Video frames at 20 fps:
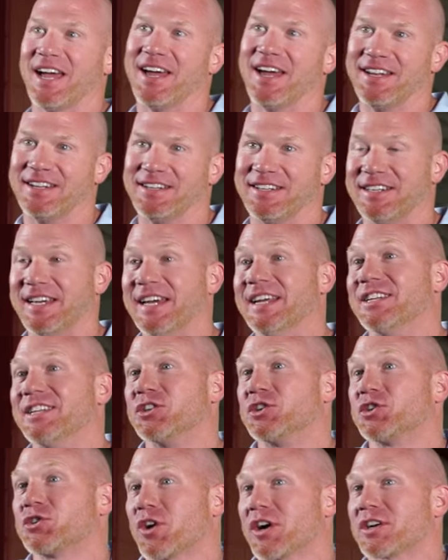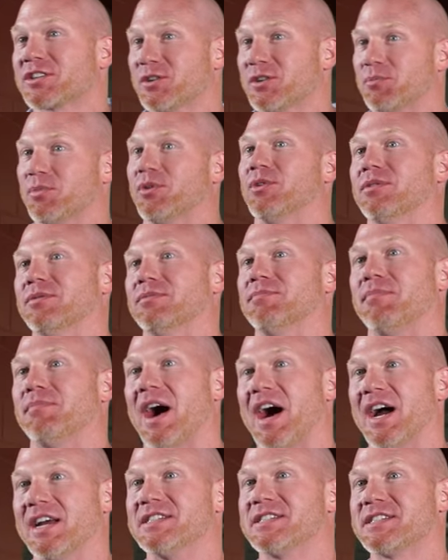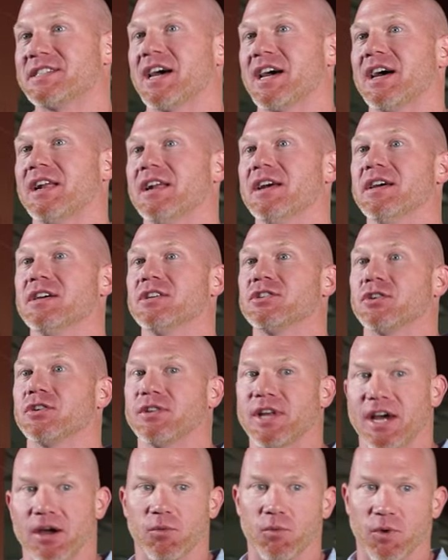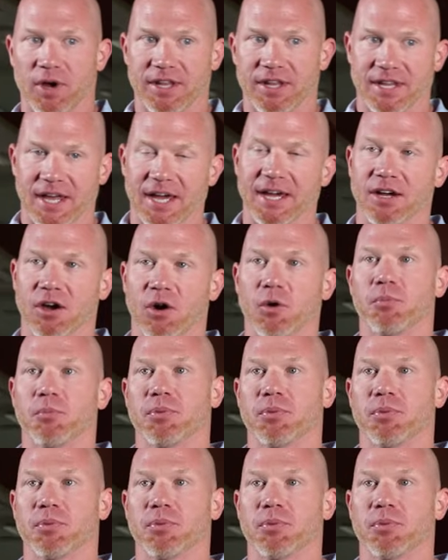and indestructible mindset so that when they go